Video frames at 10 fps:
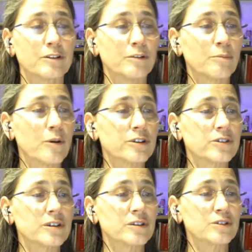The border
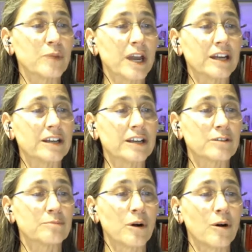series paintings
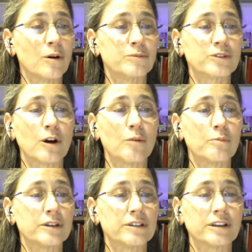and poems
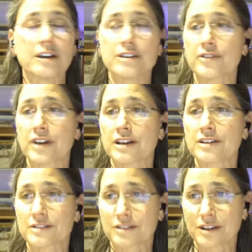opened in Las
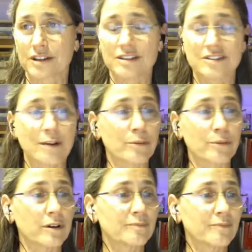Vegas in
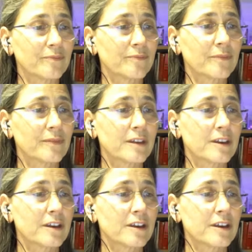December.
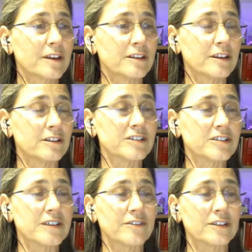Nearly
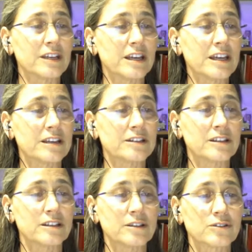70, he
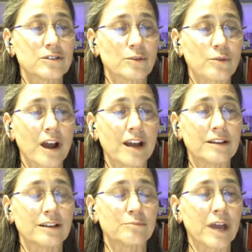continues to
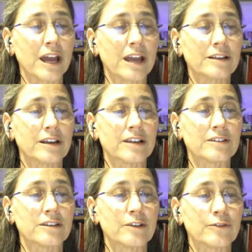write and paint
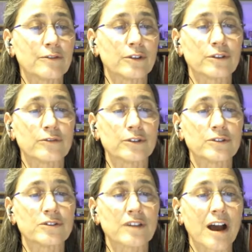as if for the
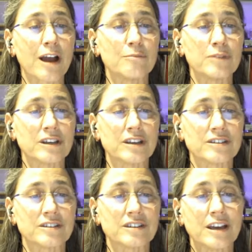first time,
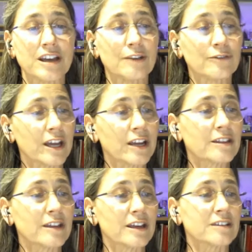because if
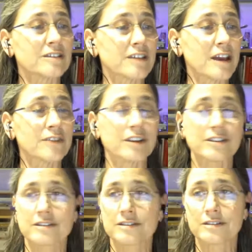anything can save
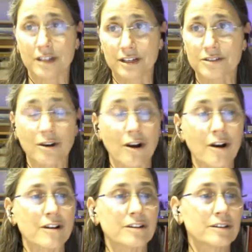us, it is
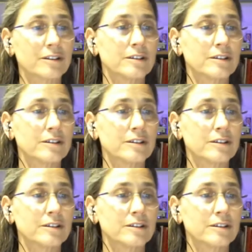art,